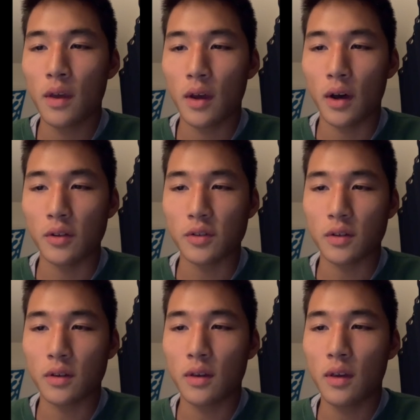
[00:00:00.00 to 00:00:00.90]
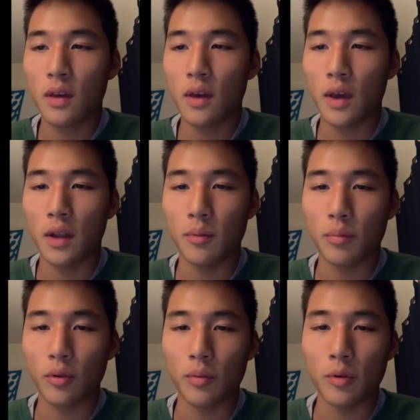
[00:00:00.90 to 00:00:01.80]
housing, and
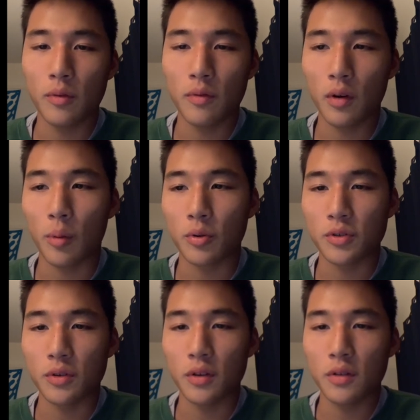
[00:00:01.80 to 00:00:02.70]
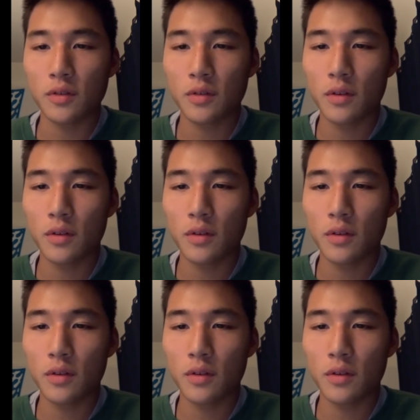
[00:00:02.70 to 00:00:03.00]
employment opportunities.